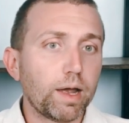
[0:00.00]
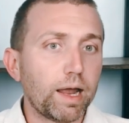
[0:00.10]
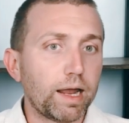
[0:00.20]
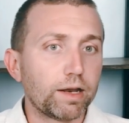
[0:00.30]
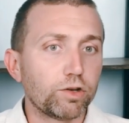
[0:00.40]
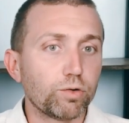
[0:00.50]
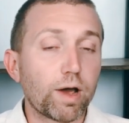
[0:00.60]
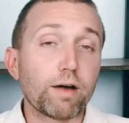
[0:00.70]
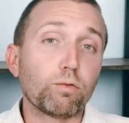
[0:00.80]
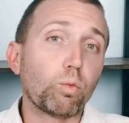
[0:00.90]
and you
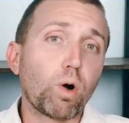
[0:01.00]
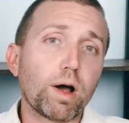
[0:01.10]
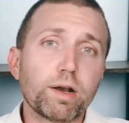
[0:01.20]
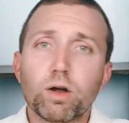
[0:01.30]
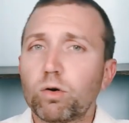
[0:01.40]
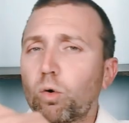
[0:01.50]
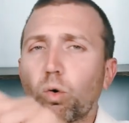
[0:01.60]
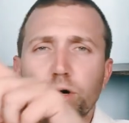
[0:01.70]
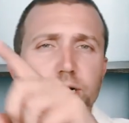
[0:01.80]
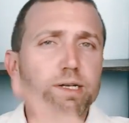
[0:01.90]
have one
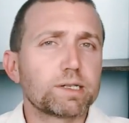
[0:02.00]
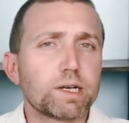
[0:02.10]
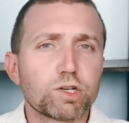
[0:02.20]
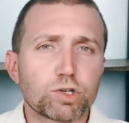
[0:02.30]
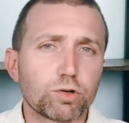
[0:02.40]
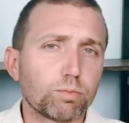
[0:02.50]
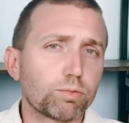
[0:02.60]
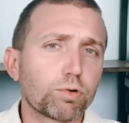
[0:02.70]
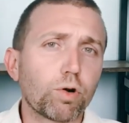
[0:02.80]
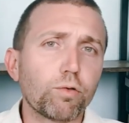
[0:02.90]
organizational
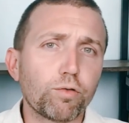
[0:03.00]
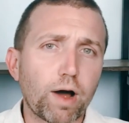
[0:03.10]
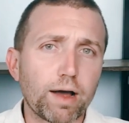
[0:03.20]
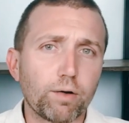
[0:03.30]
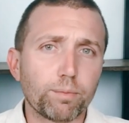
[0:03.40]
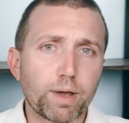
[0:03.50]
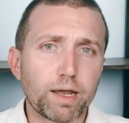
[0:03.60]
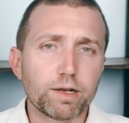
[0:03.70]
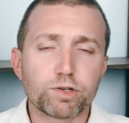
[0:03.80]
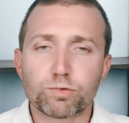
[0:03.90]
profile
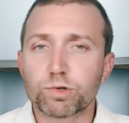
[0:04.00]
page,